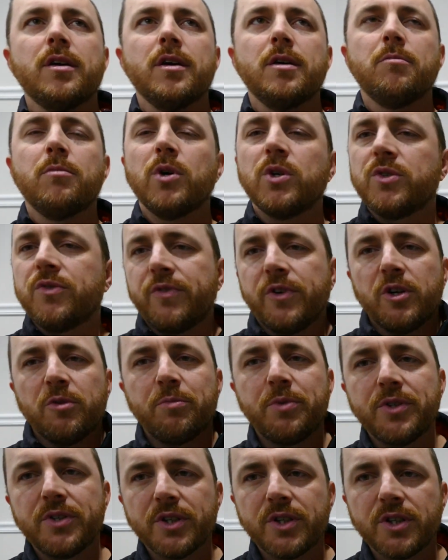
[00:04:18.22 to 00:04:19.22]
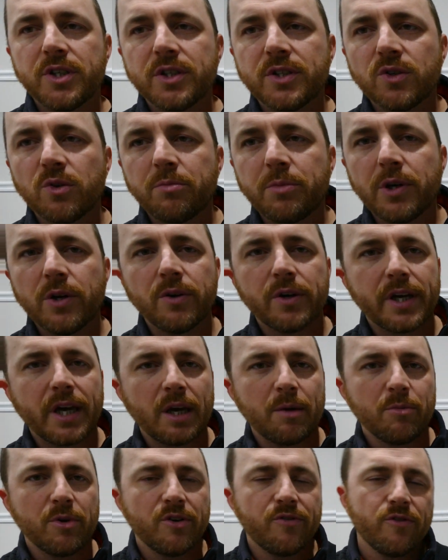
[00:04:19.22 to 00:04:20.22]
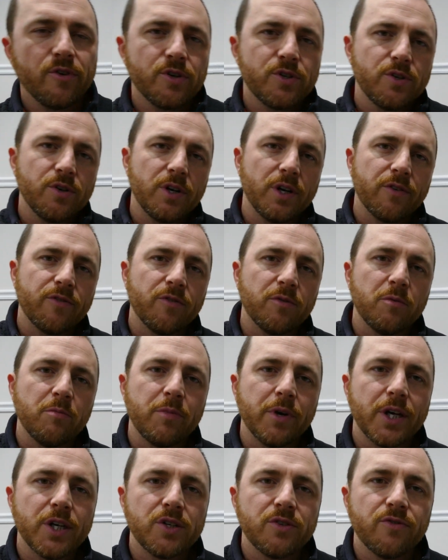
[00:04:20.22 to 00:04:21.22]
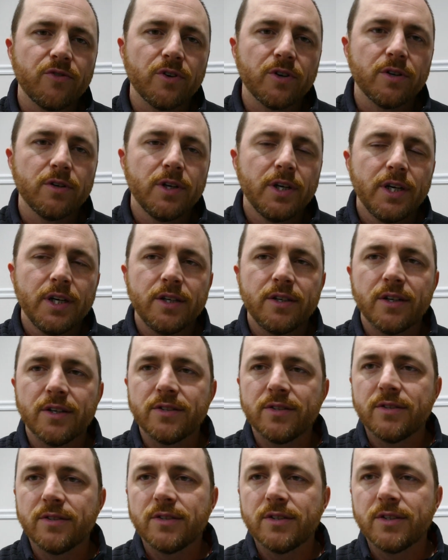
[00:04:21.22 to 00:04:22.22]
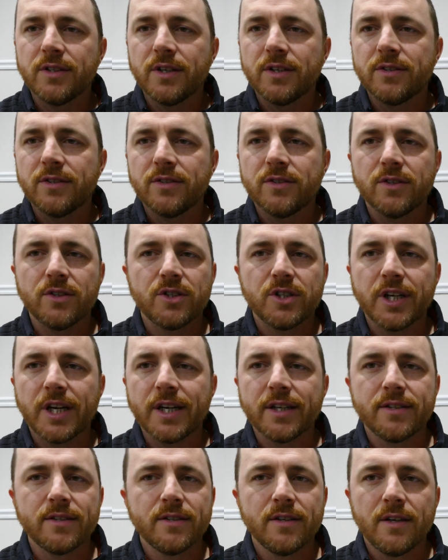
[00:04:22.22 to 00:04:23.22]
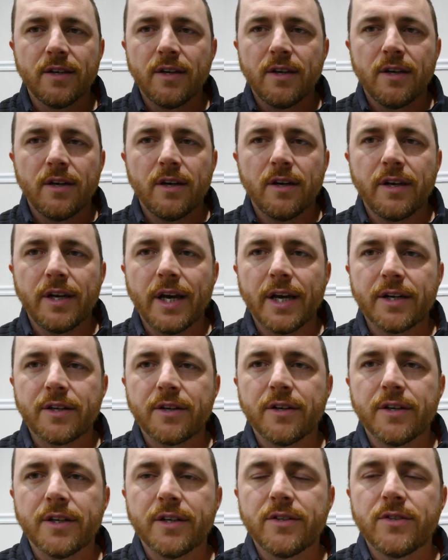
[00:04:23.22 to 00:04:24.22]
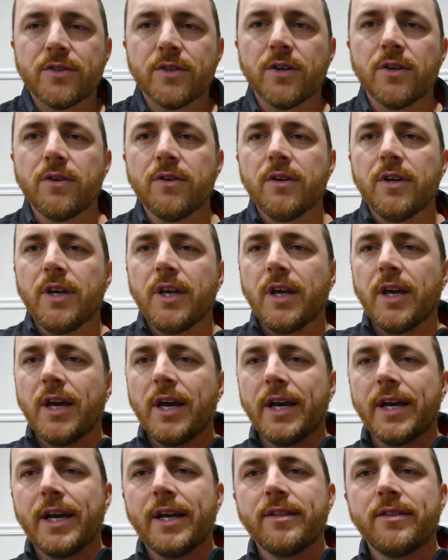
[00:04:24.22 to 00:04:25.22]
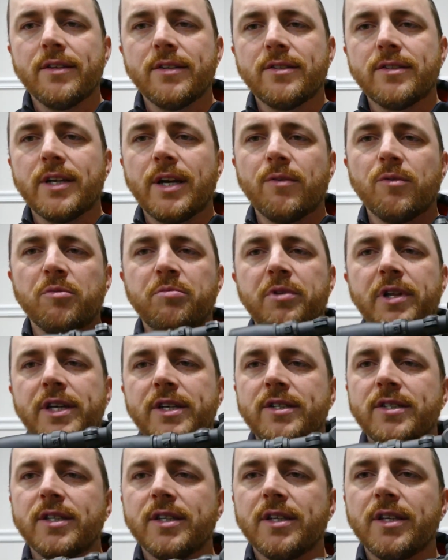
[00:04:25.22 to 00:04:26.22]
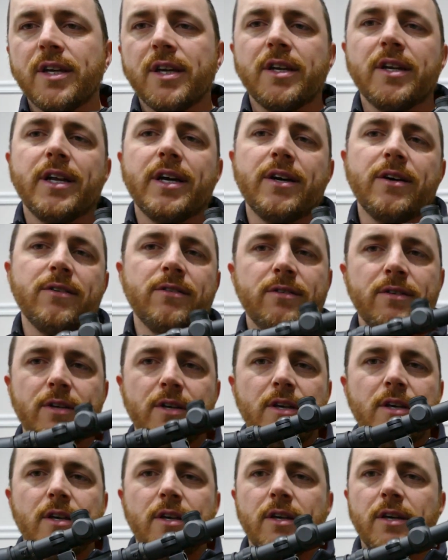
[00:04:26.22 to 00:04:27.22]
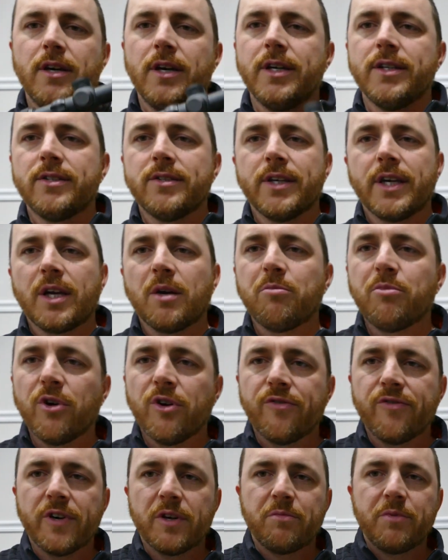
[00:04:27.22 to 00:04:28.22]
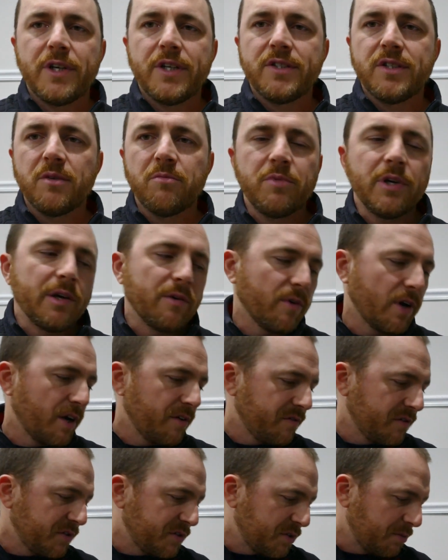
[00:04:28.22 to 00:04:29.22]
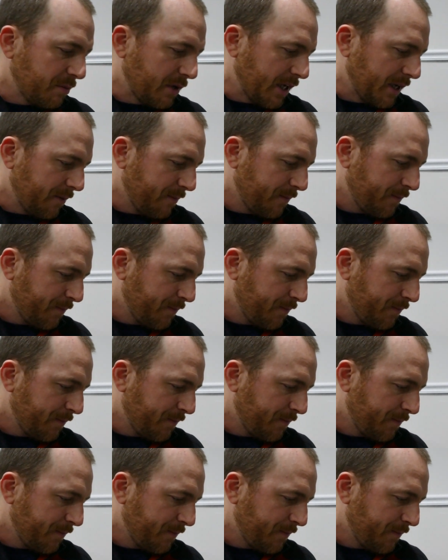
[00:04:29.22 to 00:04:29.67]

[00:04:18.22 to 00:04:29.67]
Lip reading: Most field positions it would be okay, but if you're shooting from the bench for dozens and dozens of shots, not good. So I replaced it, and now it's like a perfect PCP rifle to me.